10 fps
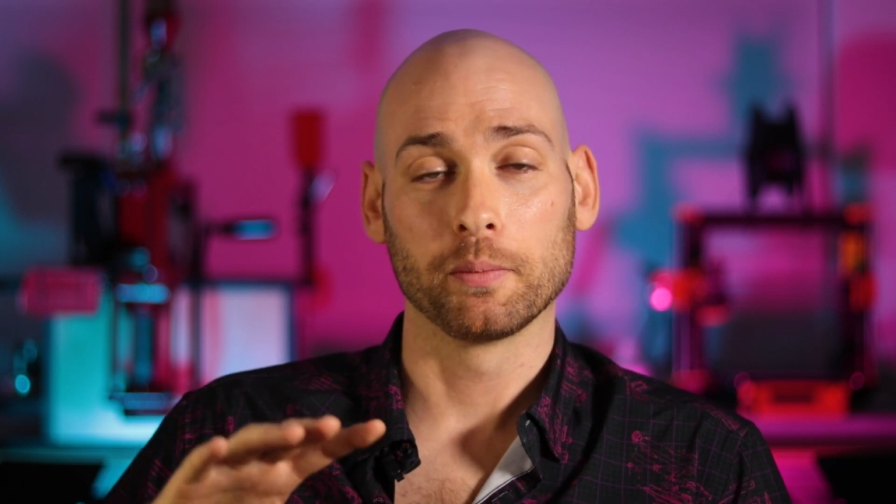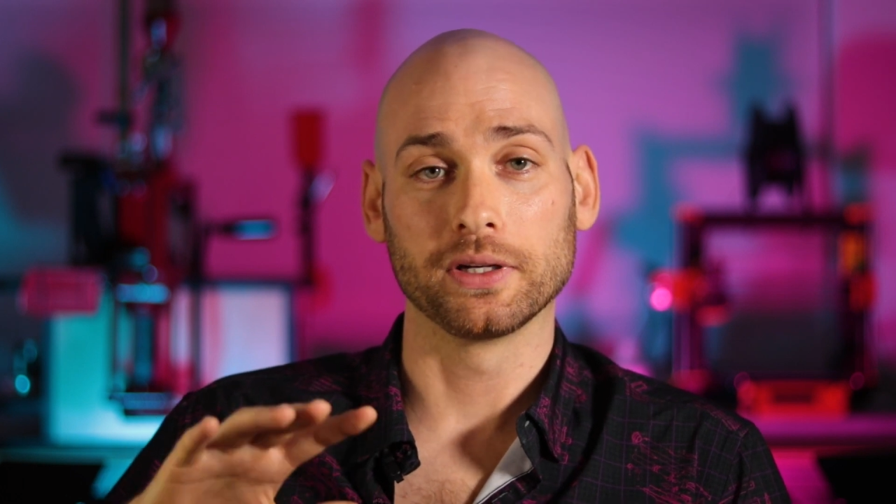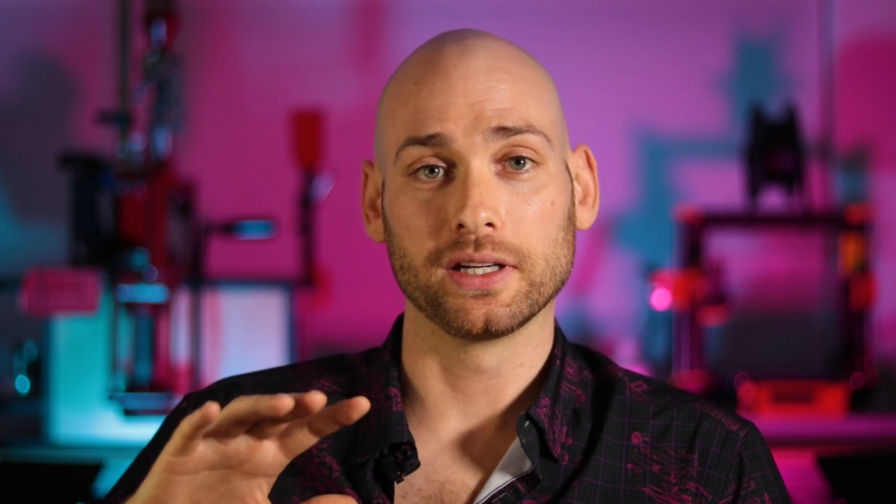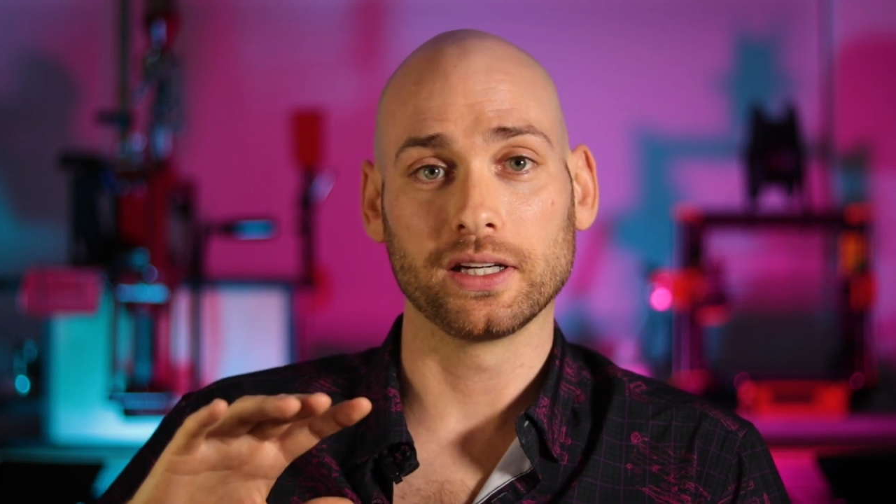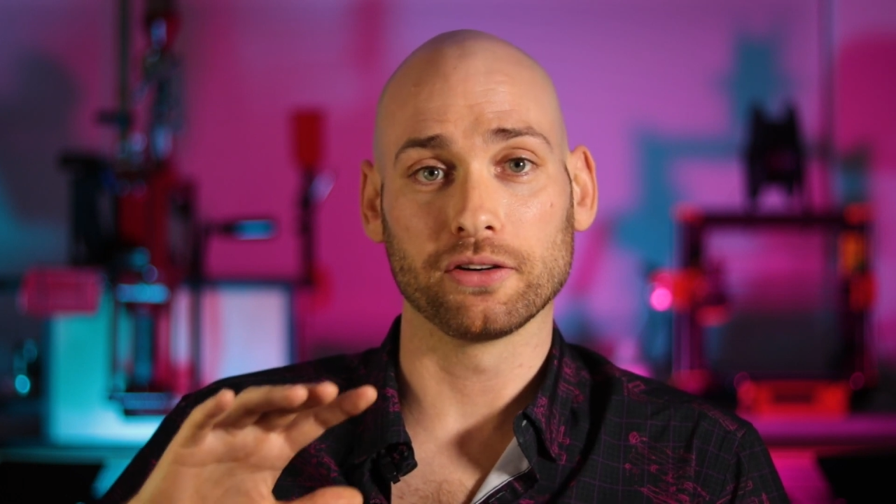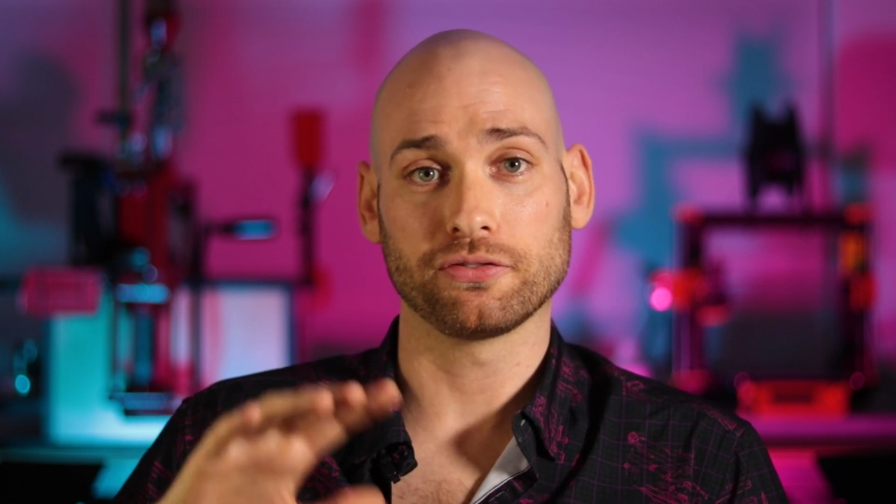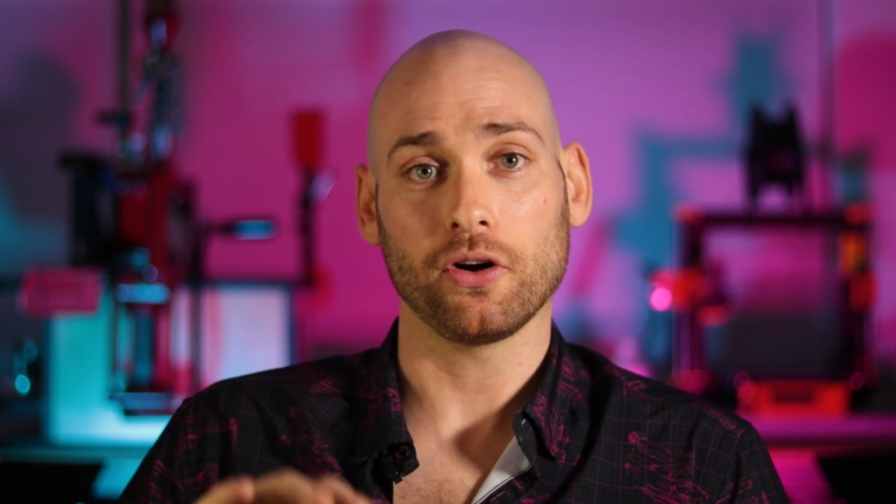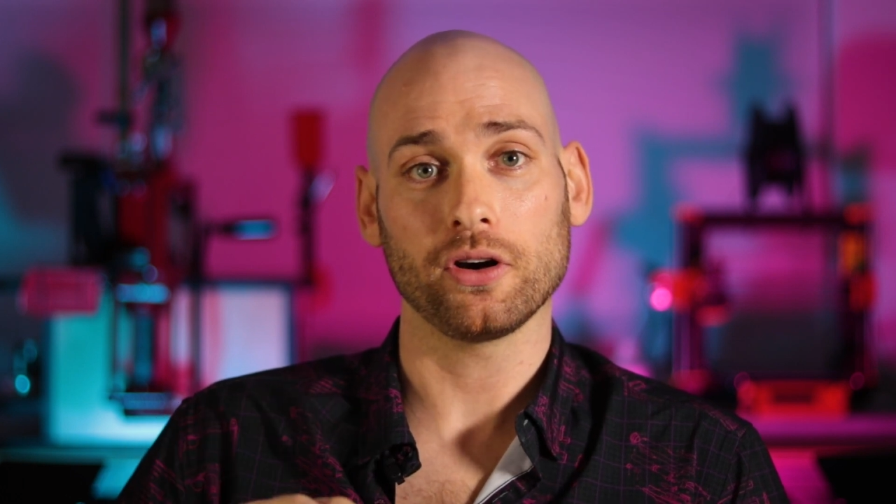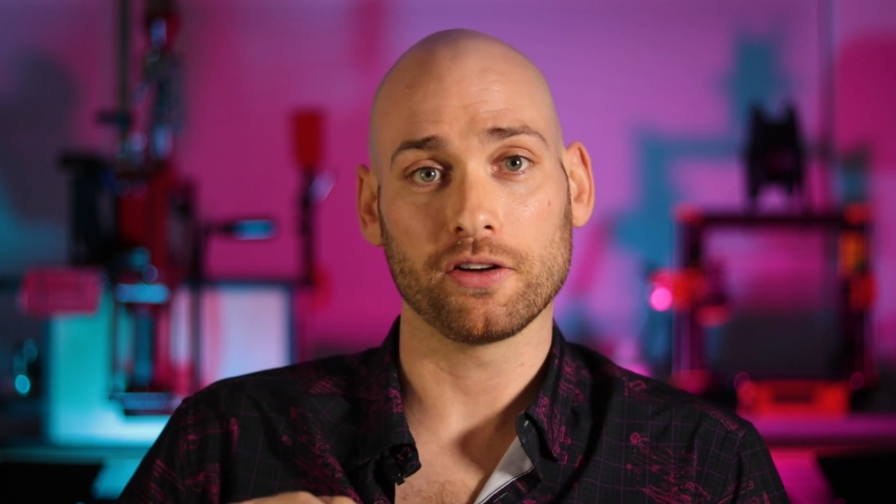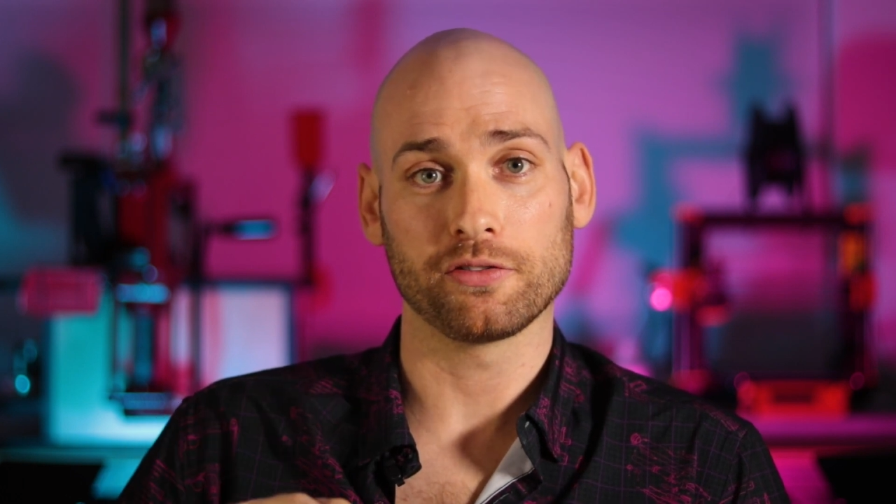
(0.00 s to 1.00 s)
but didn't get
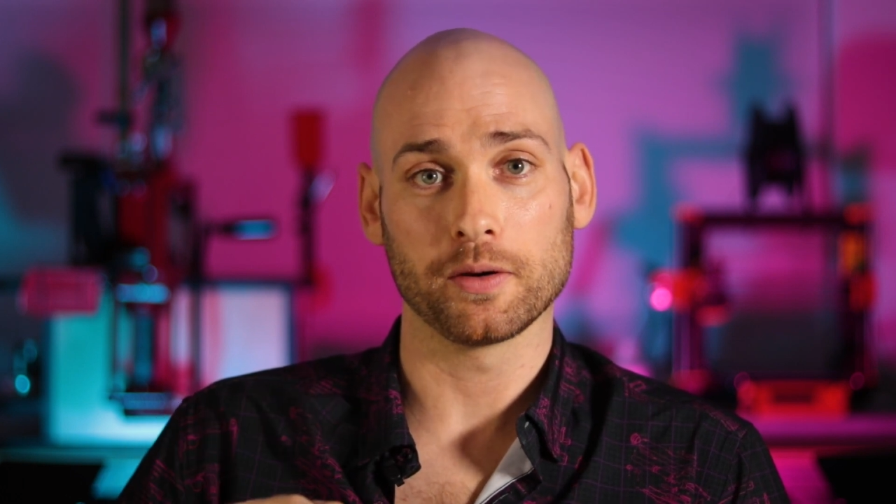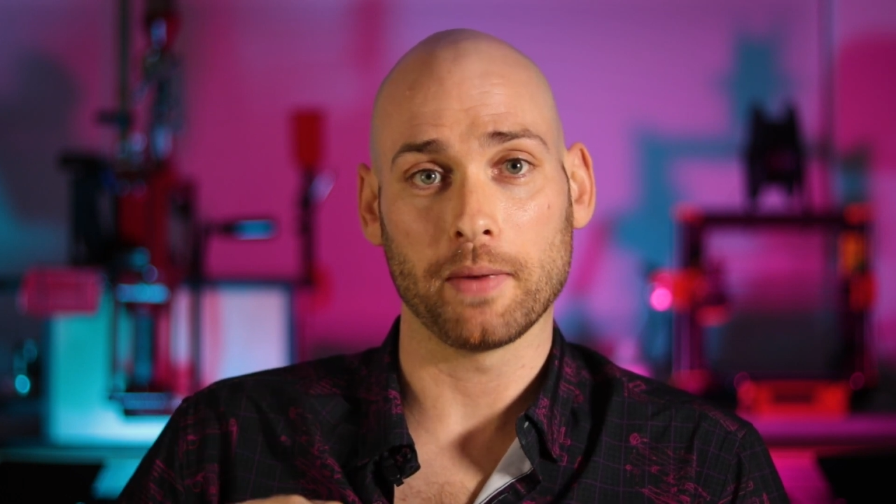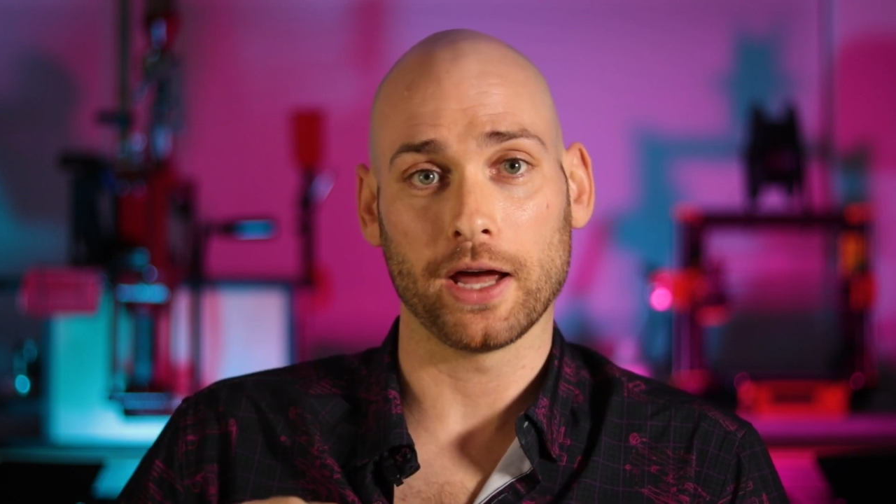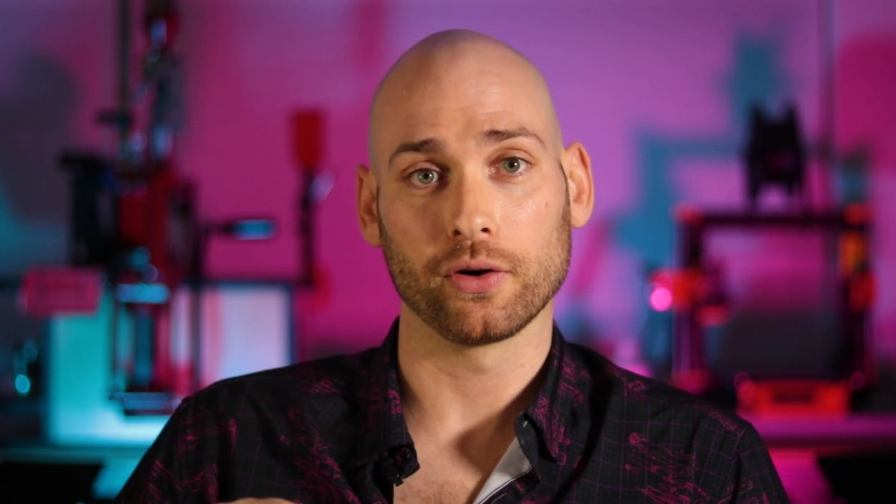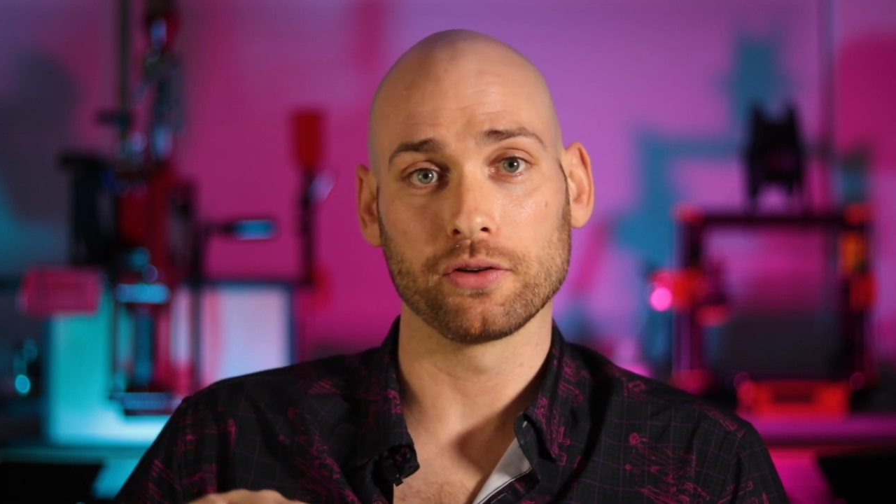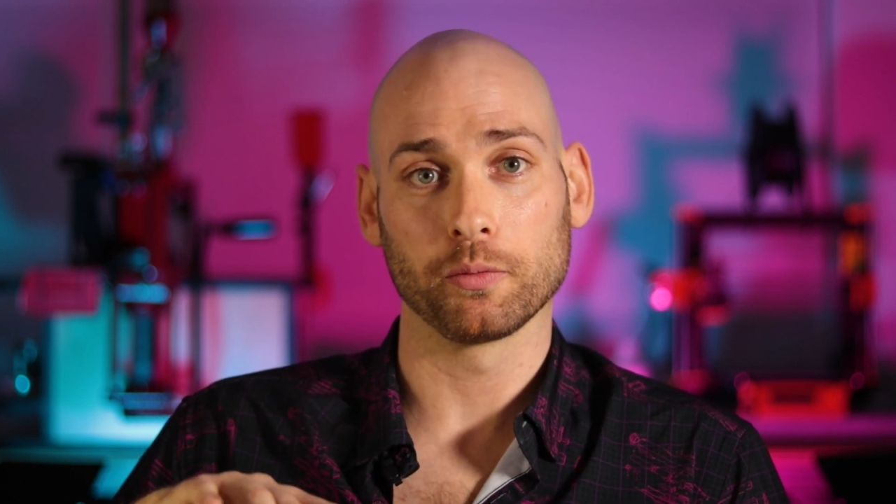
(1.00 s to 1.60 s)
far enough into battery